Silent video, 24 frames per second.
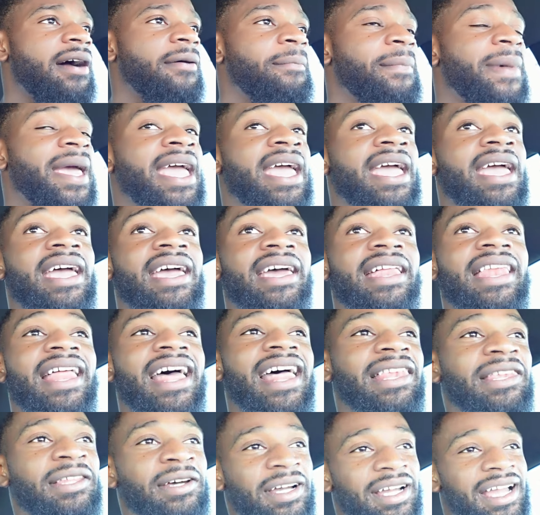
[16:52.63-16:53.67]
Man,
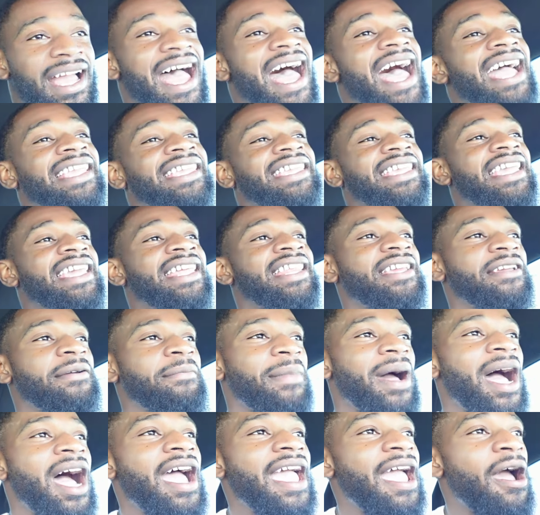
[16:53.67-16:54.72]
look, I get it.
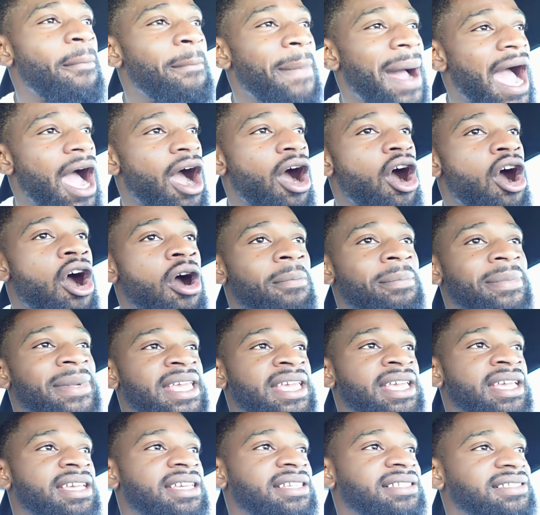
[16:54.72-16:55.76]
By all
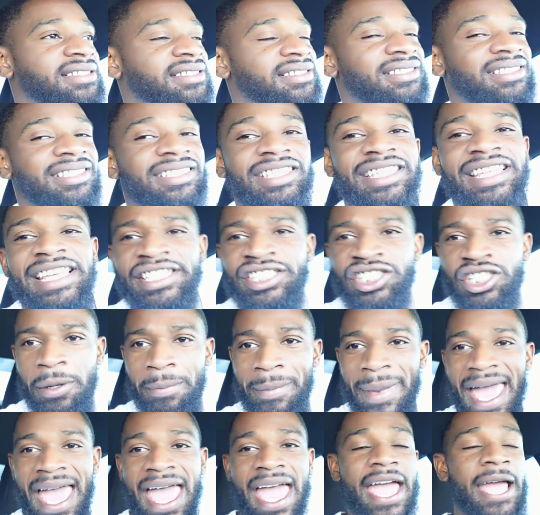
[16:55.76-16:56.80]
means, get your
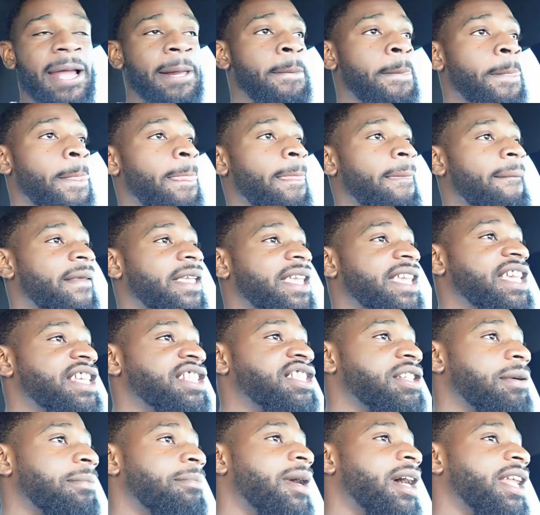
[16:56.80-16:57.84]
bag,
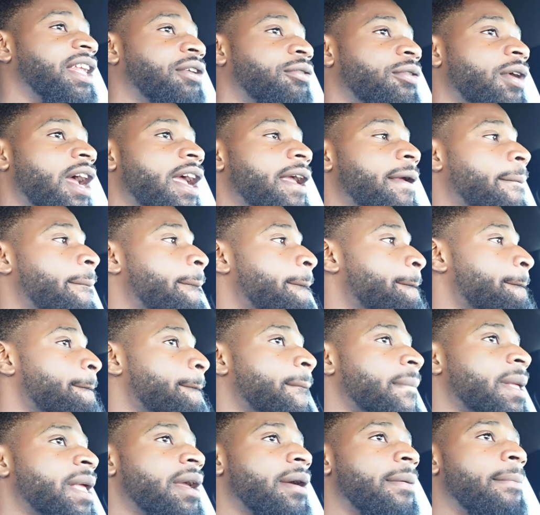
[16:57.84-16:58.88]
get your money, right?
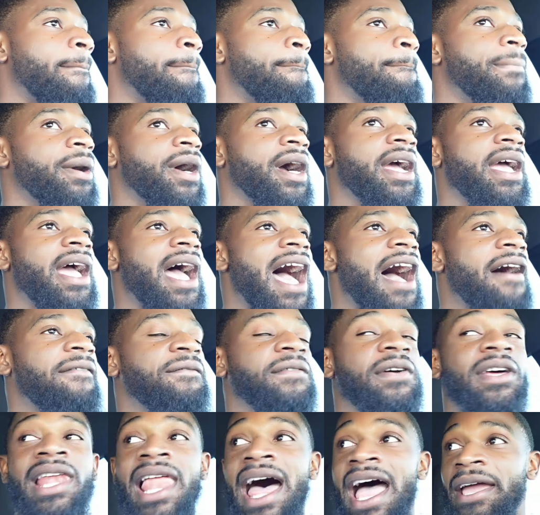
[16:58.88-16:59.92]
But I
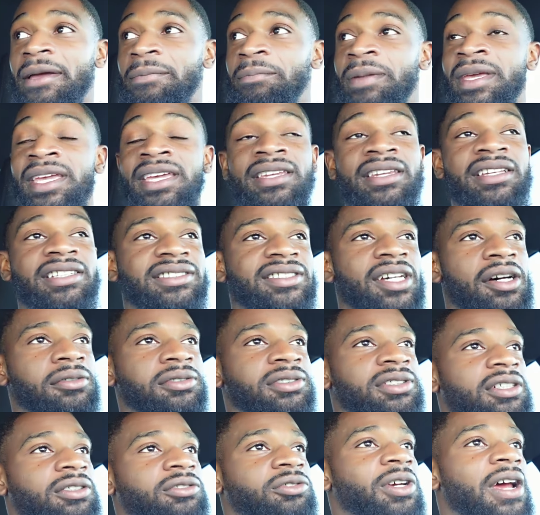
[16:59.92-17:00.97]
feel like being a tow
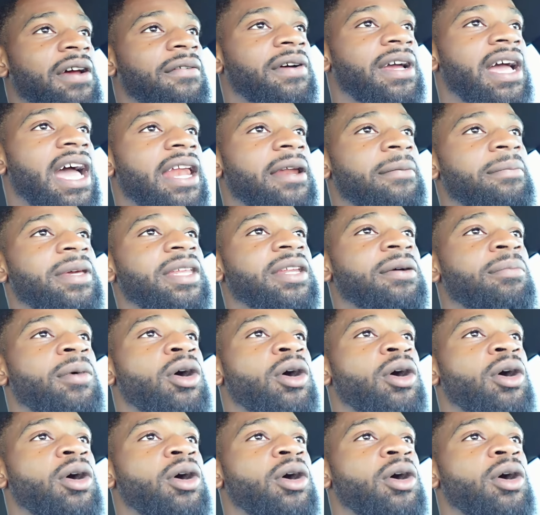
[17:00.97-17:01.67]
truck driver gotta be the